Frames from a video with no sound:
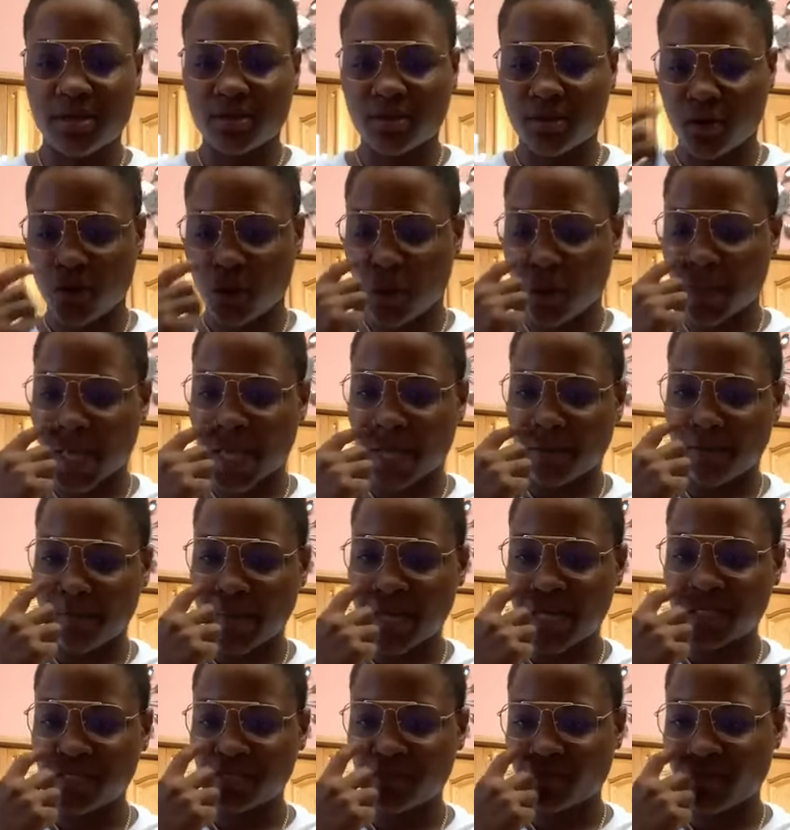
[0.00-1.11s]
So like a
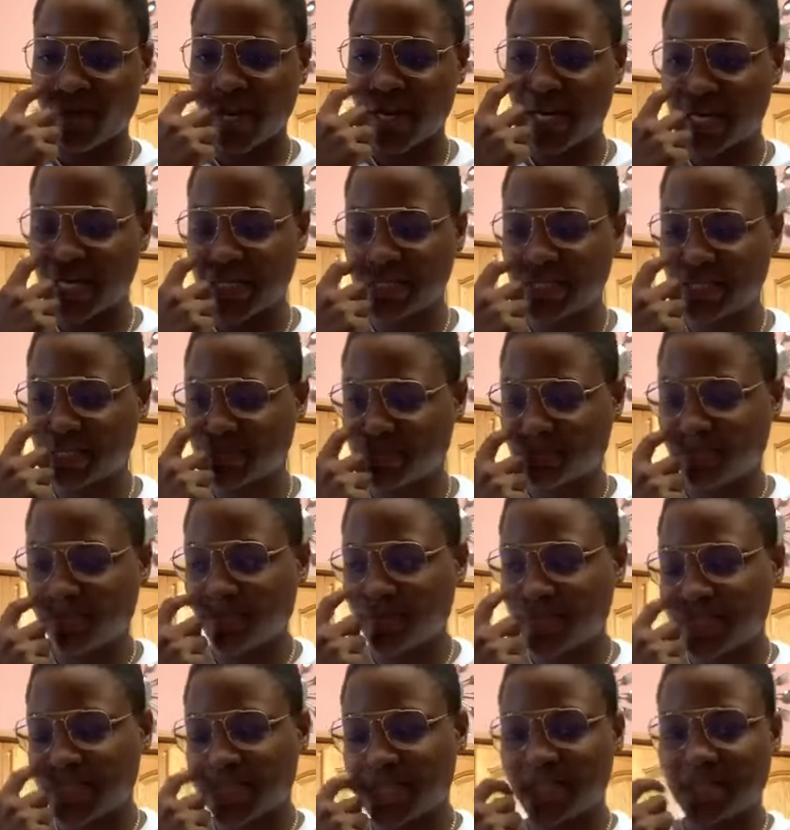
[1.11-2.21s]
Mediterranean
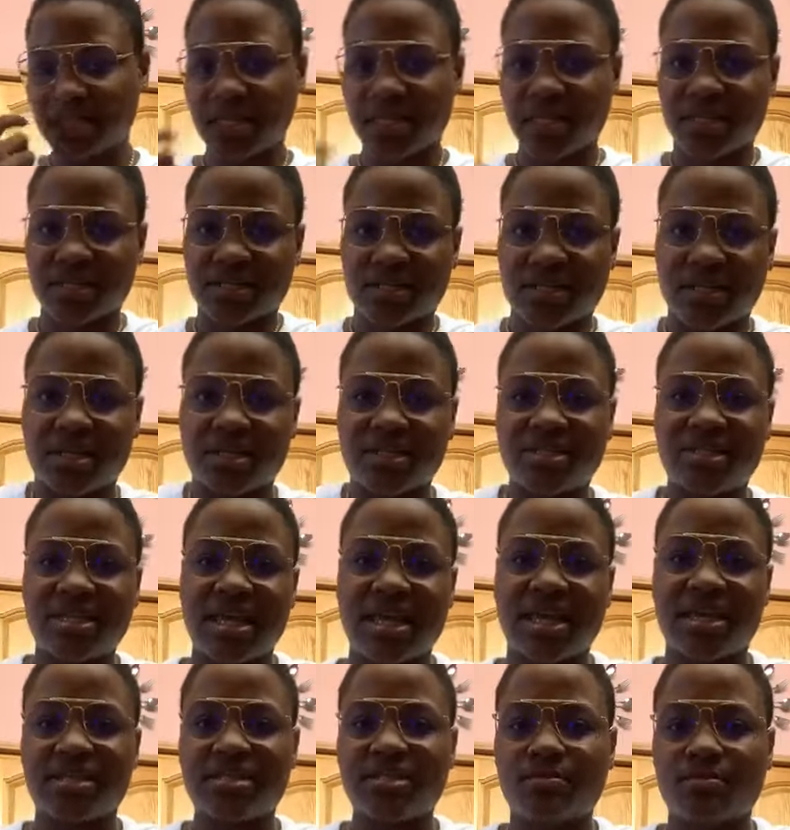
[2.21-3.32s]
seasoning is gonna
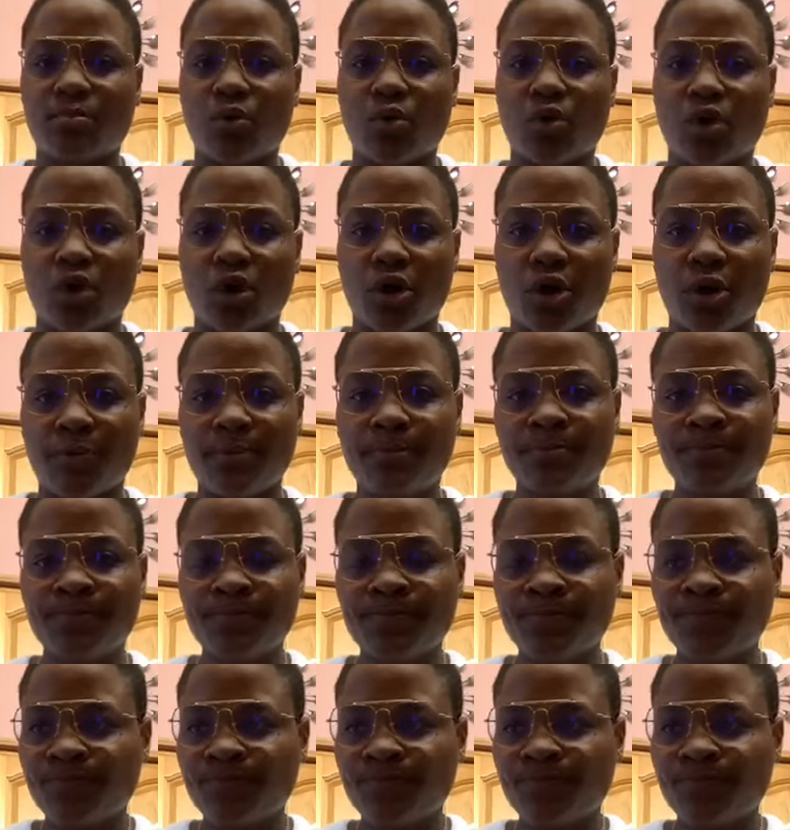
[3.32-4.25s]
taste more